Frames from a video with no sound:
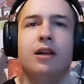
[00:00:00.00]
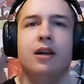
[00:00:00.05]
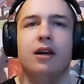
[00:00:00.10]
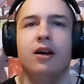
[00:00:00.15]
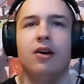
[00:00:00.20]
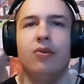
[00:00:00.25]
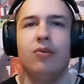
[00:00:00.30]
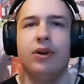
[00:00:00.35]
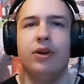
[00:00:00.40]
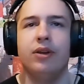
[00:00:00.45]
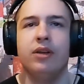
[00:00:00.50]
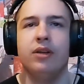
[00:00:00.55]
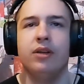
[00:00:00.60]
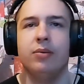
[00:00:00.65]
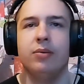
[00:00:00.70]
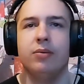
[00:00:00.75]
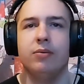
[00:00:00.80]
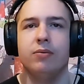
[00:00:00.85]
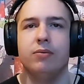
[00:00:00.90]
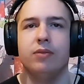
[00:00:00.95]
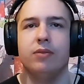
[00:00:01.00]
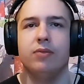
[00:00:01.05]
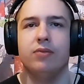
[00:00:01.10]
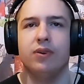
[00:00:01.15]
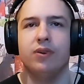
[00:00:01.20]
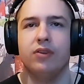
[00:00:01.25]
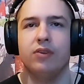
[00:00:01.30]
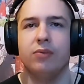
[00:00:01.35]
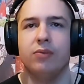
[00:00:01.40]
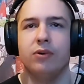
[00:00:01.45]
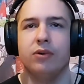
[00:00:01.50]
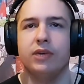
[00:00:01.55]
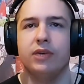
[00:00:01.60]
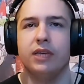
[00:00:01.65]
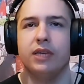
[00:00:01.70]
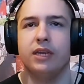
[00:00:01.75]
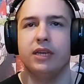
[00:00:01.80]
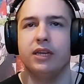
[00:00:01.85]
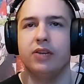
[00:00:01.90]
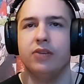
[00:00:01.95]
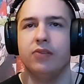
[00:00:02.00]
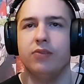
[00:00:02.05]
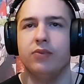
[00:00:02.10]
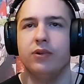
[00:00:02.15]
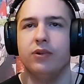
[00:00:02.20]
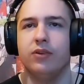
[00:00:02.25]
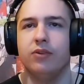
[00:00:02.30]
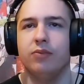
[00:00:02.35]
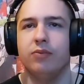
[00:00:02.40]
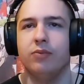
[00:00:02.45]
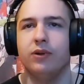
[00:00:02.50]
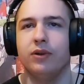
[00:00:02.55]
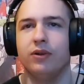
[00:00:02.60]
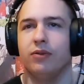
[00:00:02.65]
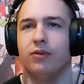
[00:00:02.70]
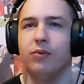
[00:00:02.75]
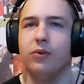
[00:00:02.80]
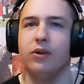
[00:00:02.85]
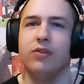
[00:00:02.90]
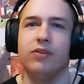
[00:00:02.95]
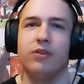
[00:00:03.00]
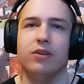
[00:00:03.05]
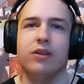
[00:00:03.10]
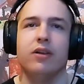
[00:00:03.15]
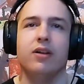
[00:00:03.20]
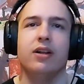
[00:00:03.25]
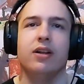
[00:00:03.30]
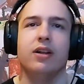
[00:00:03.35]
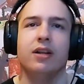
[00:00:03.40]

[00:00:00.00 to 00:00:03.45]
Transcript: riding a fast boat, getting it with the spray of the water,